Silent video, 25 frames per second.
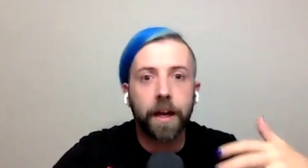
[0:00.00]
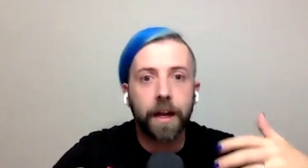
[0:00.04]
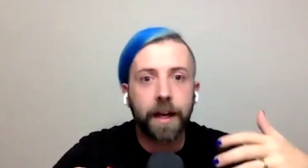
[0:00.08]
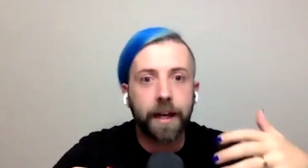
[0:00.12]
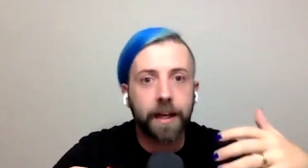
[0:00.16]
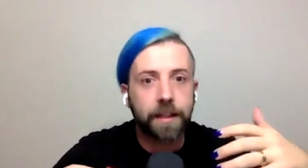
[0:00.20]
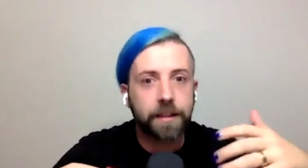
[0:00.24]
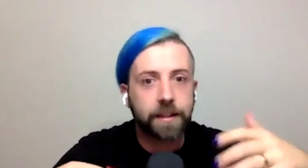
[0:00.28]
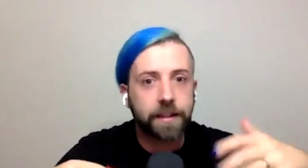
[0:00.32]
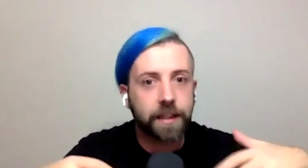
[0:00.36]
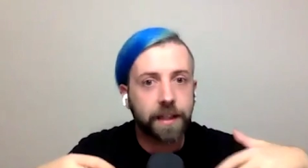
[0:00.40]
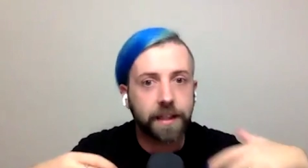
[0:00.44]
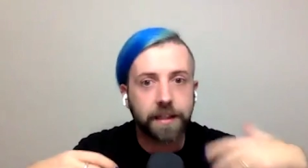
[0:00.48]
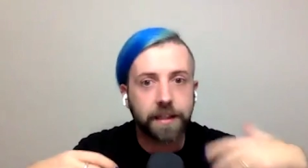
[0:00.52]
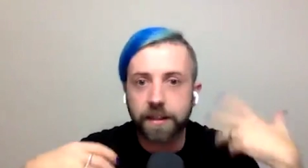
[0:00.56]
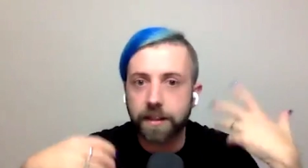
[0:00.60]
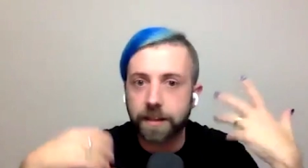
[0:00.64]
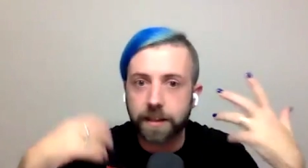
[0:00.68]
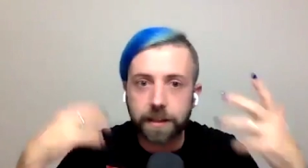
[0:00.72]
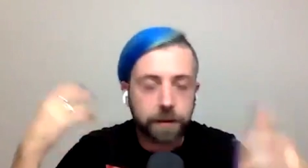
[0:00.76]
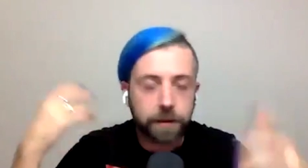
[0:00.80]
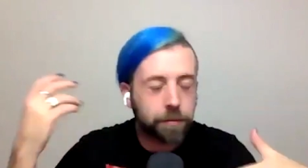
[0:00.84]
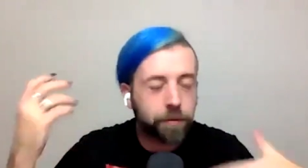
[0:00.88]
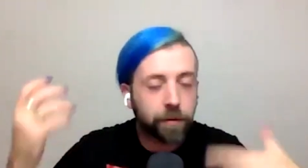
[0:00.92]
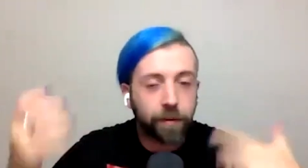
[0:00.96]
it's
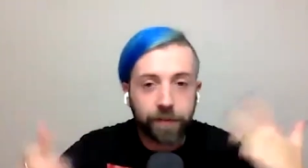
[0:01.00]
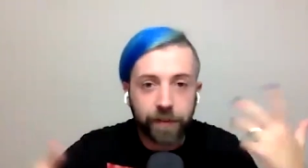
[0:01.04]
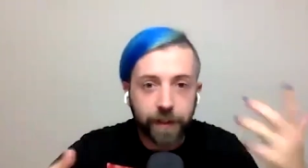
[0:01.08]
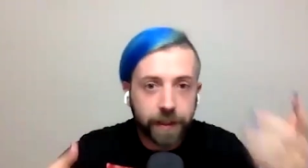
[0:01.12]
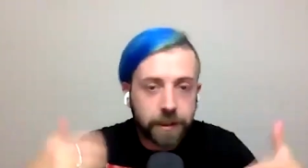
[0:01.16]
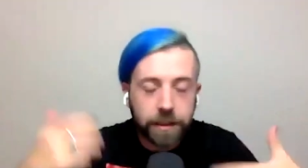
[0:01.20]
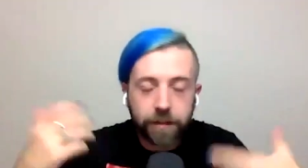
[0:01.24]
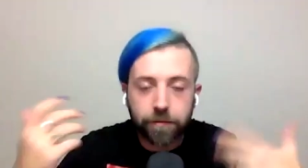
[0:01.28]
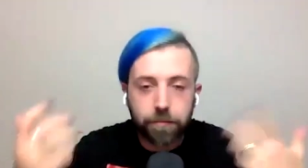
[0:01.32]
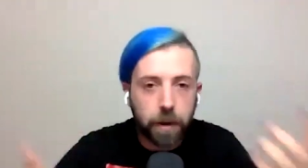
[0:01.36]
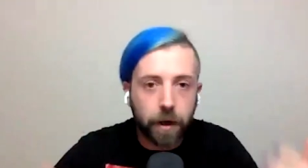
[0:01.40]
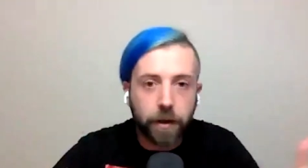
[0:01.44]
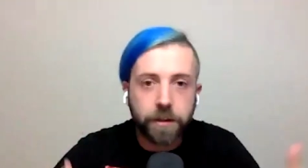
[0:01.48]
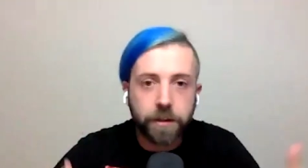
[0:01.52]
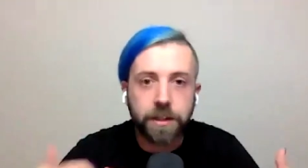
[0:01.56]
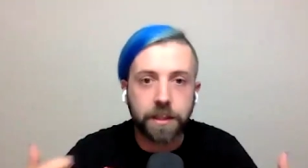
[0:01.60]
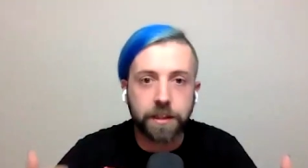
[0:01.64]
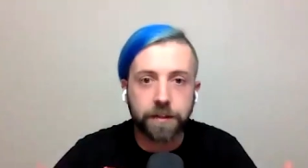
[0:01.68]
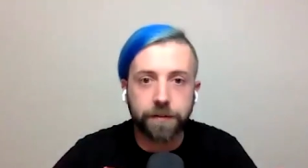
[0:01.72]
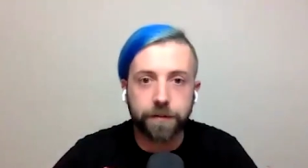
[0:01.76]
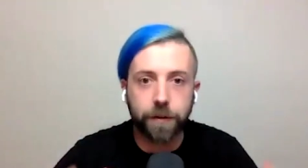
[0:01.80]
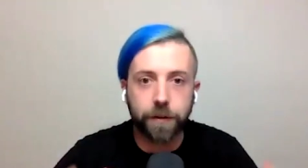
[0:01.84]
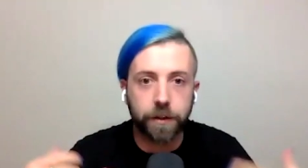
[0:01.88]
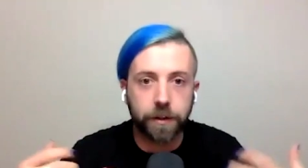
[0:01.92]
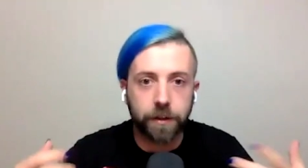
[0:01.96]
this reflective
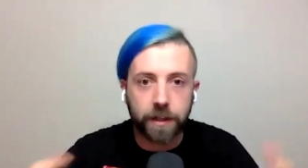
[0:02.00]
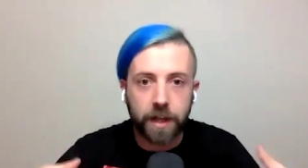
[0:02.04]
process for you.